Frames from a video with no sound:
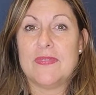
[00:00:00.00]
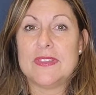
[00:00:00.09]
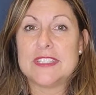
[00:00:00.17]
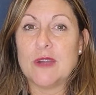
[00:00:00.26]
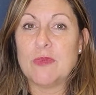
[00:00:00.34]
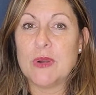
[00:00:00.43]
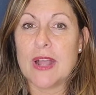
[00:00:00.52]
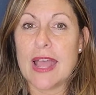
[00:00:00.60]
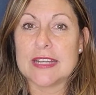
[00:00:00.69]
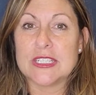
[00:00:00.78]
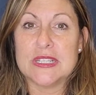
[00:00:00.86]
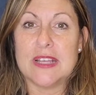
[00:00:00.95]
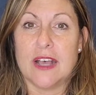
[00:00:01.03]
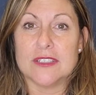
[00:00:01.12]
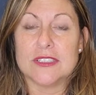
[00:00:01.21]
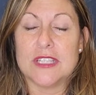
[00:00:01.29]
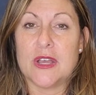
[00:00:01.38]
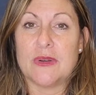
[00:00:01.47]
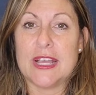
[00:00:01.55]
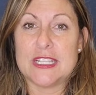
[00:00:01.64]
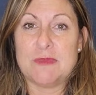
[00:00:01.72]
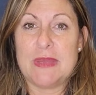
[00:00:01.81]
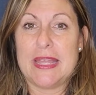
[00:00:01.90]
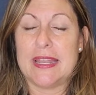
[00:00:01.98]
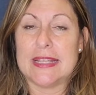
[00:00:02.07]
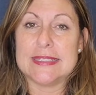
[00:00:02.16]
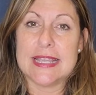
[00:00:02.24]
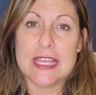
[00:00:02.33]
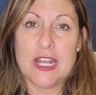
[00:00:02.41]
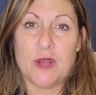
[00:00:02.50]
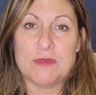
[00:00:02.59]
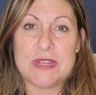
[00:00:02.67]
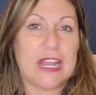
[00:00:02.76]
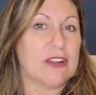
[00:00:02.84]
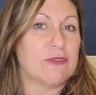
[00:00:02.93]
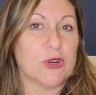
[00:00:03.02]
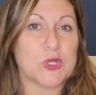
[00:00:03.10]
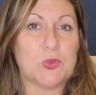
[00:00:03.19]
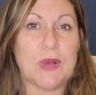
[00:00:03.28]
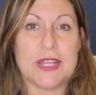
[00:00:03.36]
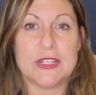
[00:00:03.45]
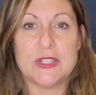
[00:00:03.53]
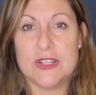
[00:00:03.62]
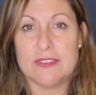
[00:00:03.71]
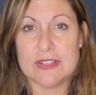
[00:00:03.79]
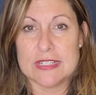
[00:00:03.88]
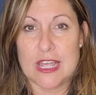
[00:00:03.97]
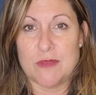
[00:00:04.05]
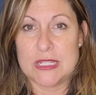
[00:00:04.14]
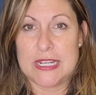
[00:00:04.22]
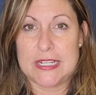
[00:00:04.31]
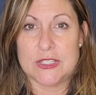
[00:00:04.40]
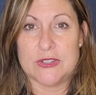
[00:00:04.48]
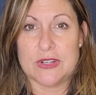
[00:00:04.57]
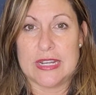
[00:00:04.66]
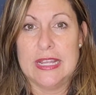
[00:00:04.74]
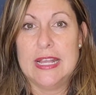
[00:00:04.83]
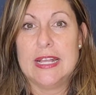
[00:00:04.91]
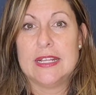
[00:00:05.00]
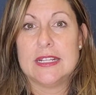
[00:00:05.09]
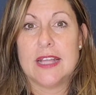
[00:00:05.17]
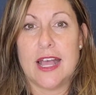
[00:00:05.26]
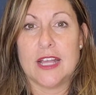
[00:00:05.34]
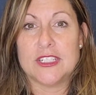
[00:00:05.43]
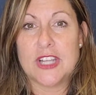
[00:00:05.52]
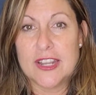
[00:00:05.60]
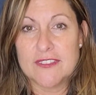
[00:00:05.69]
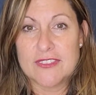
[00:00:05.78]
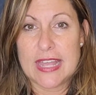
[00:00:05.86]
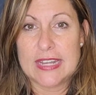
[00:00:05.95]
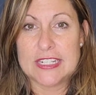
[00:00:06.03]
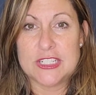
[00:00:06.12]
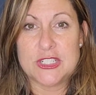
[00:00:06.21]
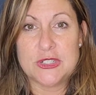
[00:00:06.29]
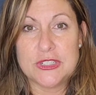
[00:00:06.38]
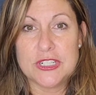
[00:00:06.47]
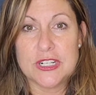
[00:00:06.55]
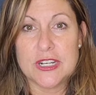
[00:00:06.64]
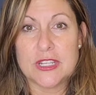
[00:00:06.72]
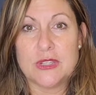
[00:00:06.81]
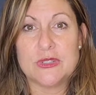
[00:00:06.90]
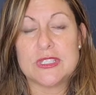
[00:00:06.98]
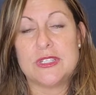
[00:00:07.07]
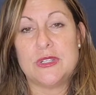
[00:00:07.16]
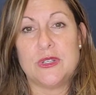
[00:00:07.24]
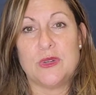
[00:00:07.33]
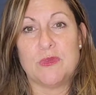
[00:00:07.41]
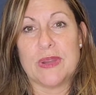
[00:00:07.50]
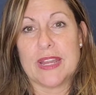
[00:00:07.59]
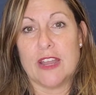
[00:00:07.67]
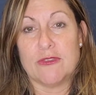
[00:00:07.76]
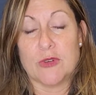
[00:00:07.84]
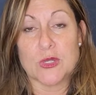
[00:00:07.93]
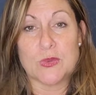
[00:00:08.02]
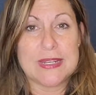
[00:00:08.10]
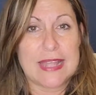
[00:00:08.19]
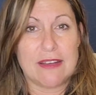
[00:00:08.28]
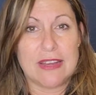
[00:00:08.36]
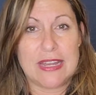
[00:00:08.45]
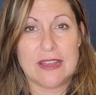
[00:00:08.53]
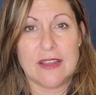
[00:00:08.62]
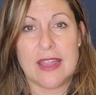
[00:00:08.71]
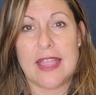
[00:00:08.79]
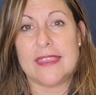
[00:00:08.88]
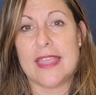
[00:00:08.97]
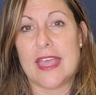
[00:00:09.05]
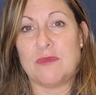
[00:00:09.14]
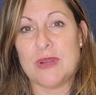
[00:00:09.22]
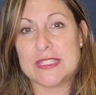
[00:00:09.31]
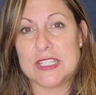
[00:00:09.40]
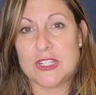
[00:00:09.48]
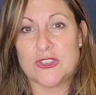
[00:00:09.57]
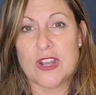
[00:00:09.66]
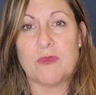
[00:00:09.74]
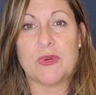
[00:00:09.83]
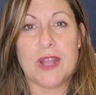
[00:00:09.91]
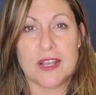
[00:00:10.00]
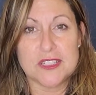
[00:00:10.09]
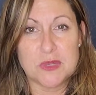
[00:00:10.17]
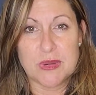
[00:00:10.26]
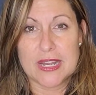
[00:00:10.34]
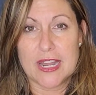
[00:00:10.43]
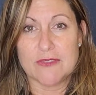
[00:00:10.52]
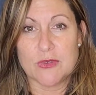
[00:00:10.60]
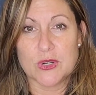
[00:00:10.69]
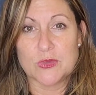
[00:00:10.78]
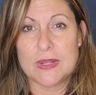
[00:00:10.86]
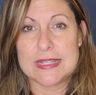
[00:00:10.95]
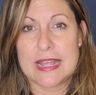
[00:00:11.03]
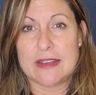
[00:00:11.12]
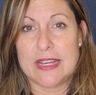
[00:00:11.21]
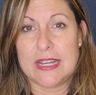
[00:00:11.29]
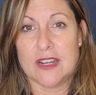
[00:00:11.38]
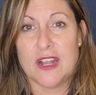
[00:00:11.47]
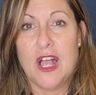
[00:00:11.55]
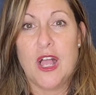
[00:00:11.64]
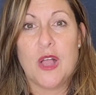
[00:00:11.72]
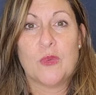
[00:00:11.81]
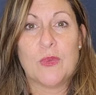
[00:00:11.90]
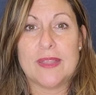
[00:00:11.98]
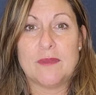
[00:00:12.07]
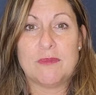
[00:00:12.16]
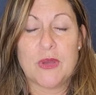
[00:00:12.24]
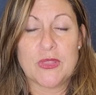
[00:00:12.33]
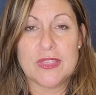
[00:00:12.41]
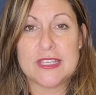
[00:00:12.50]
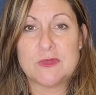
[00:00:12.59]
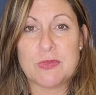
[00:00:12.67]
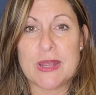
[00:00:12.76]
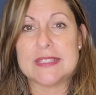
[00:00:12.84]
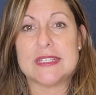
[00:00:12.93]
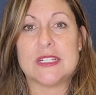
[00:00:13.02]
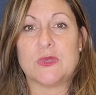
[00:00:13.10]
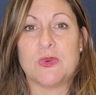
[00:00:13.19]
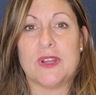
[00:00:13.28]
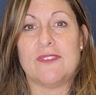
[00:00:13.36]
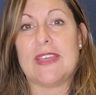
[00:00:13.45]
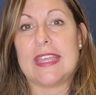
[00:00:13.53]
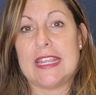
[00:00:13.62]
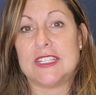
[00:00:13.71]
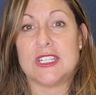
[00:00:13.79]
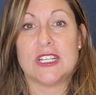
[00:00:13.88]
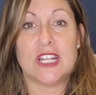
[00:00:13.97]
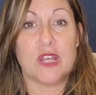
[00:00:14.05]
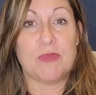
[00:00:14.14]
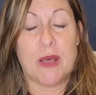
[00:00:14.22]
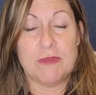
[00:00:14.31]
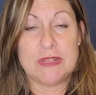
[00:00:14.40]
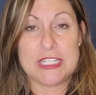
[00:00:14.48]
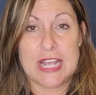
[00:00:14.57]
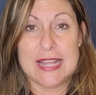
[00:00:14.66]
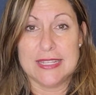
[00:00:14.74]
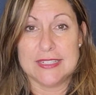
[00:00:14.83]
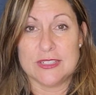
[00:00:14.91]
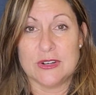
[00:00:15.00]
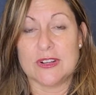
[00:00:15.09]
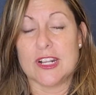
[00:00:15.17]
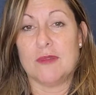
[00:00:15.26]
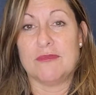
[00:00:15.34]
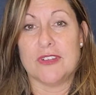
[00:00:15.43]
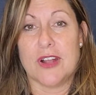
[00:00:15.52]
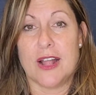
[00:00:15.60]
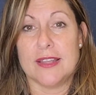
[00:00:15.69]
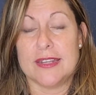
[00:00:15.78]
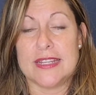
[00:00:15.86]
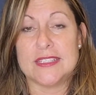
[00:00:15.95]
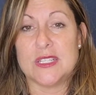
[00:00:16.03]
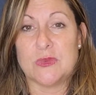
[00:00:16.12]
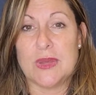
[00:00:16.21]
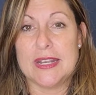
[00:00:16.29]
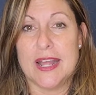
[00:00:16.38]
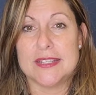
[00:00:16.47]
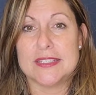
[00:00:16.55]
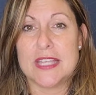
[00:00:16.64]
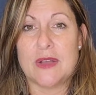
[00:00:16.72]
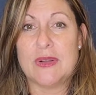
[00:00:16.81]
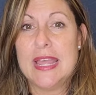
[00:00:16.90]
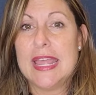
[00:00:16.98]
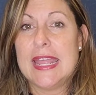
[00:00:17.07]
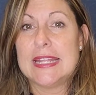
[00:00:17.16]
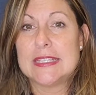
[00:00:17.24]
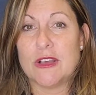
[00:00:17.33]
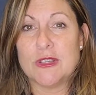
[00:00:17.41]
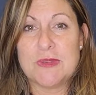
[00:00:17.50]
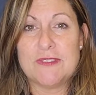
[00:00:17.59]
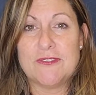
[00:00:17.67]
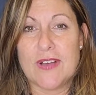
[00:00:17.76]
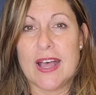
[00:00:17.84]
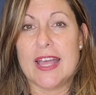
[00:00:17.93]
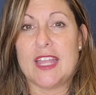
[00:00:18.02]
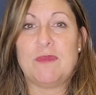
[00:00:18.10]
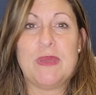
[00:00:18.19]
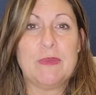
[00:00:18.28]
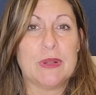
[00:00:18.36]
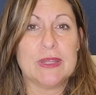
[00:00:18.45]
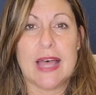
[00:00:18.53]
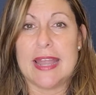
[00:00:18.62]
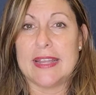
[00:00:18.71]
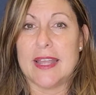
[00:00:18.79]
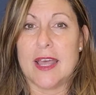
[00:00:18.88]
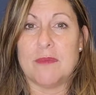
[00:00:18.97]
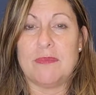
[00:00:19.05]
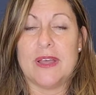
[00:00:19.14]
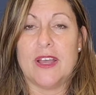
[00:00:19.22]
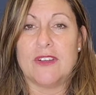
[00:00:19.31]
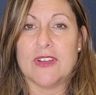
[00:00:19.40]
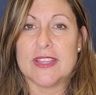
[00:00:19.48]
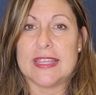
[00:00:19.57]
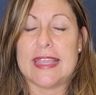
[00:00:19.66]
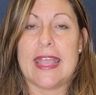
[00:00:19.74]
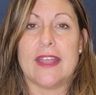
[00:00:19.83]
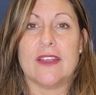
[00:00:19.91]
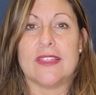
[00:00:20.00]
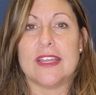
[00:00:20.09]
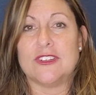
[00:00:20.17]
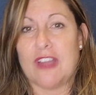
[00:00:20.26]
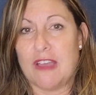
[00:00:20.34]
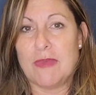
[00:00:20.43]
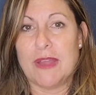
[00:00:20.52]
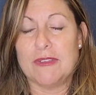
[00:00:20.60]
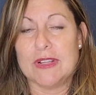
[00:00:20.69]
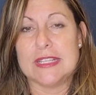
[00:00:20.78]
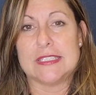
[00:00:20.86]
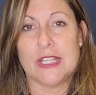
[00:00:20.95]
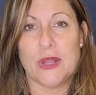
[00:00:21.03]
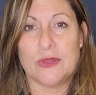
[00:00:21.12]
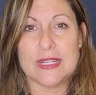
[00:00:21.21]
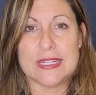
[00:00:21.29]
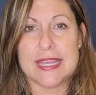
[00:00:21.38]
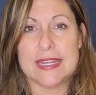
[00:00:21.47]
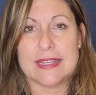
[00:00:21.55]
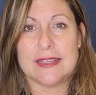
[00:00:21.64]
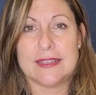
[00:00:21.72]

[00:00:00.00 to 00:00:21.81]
This airport actually also has been a second home to Air Force One two different times in history. John F. Kennedy Jr. used to bring Air Force One down here, and then President Trump would also bring Air Force One down here when both of these presidents would vacation on Palm Beach Island or come for holidays and whatnot. So it's always been fun. People line up over at the gate, or they drive by really slowly to